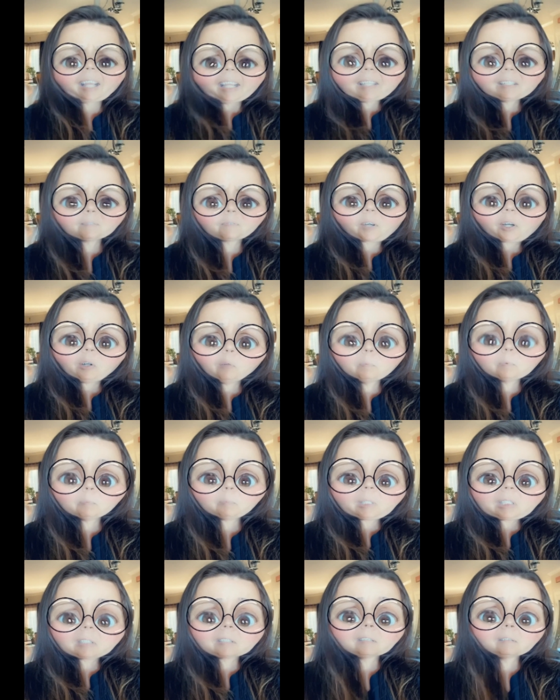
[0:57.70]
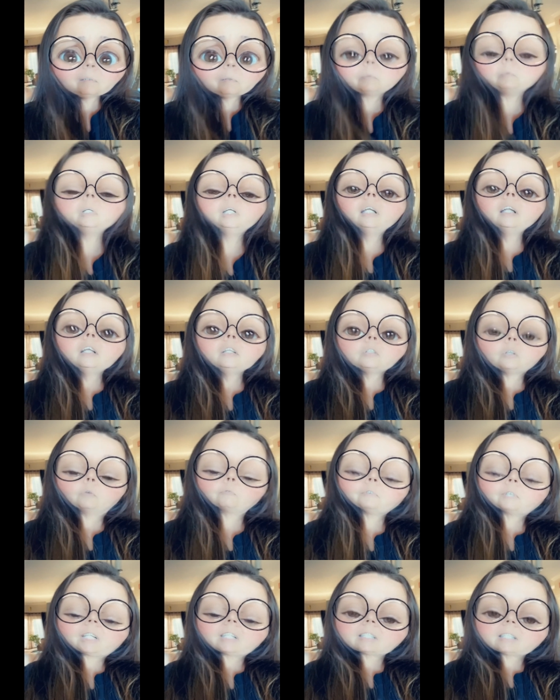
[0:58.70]
for helping me too. Don't
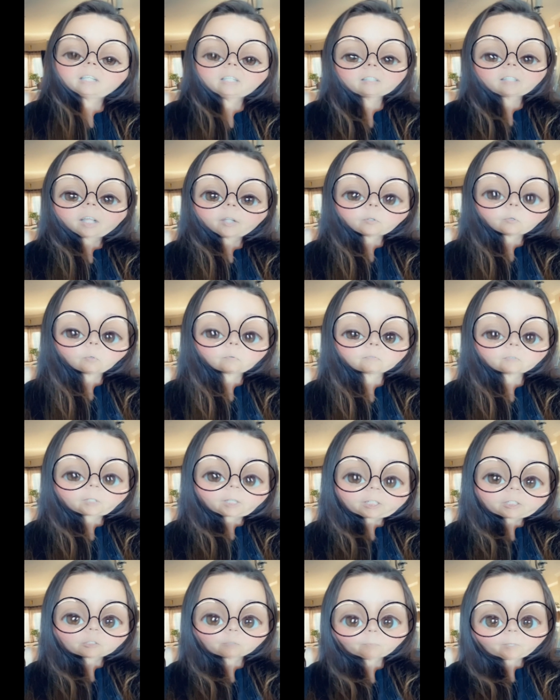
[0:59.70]
forget to hit that notification bell,